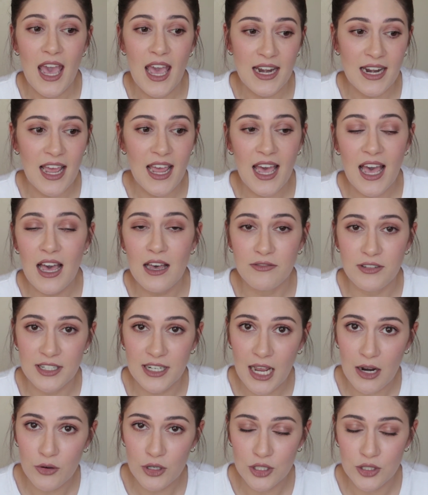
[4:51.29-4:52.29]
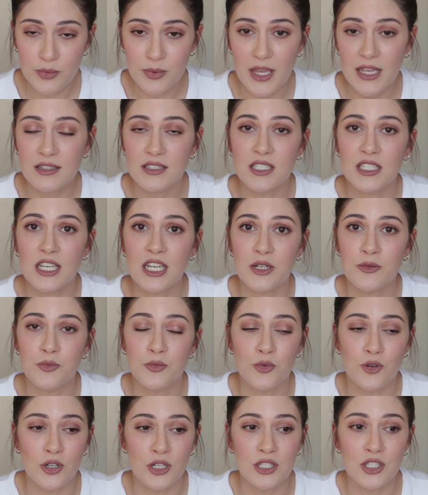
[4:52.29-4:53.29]
and I have an hour to be at the
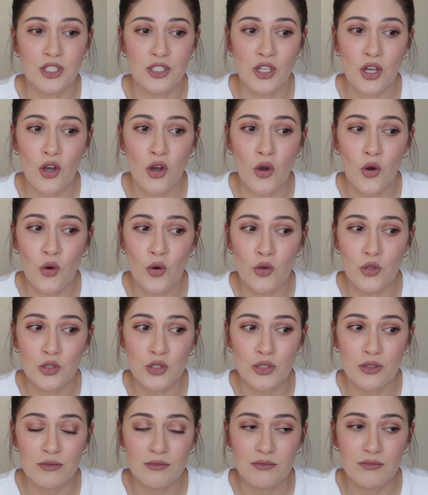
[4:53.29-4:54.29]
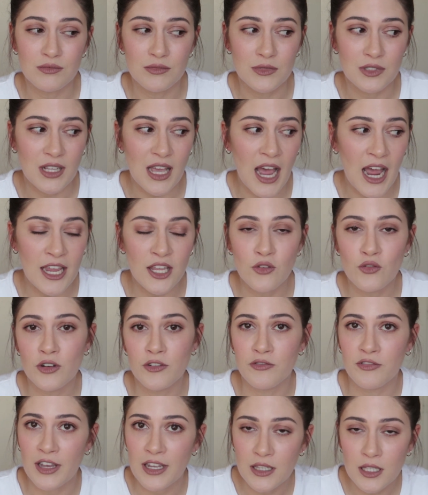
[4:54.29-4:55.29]
airport. So are you
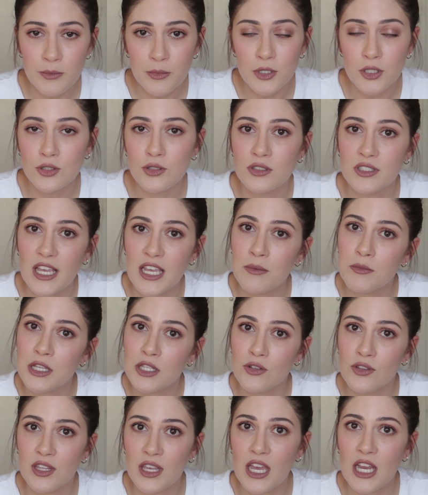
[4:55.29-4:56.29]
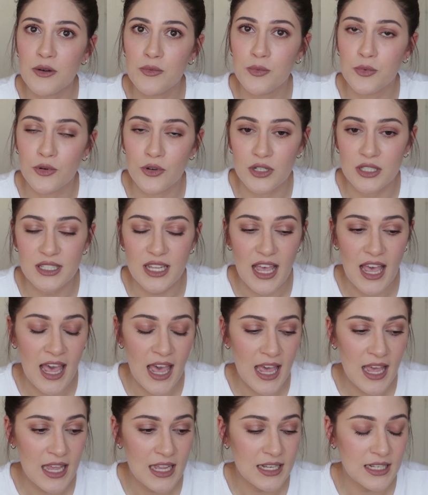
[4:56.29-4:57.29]
available to take me to the airport?"
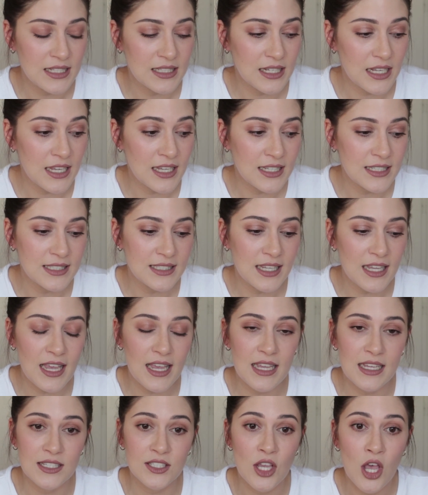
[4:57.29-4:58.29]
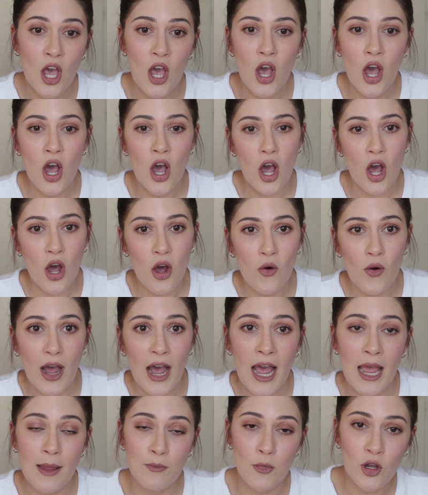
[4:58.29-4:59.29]
And he says, oh,
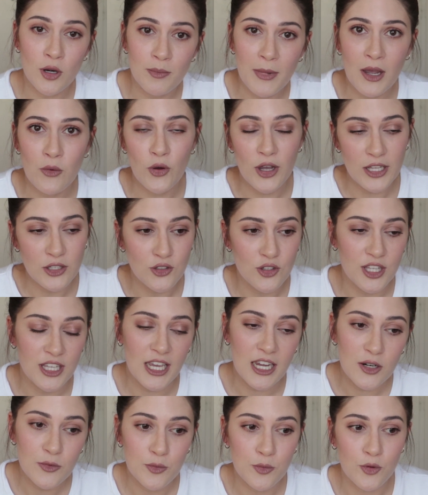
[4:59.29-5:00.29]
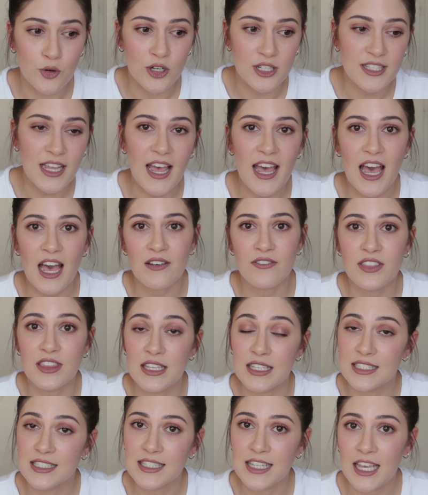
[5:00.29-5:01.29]
I'm on my way to the airport, I have
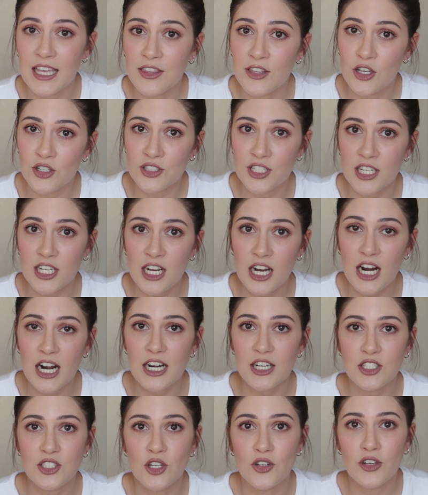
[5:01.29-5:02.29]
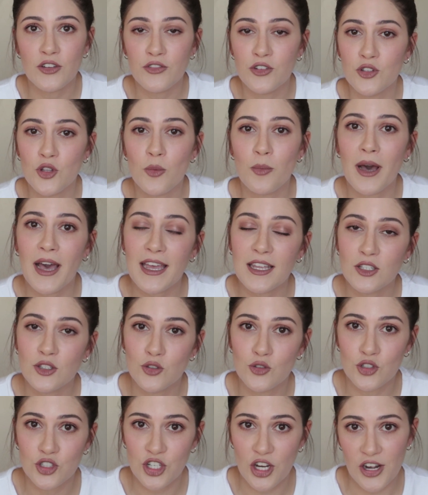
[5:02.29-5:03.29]
this lady on the car, so if you don't
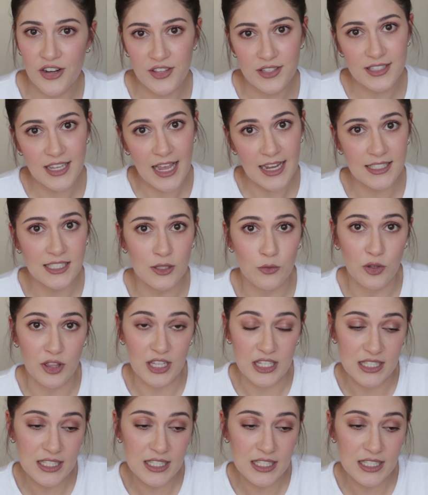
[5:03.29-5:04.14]
mind to share the taxi with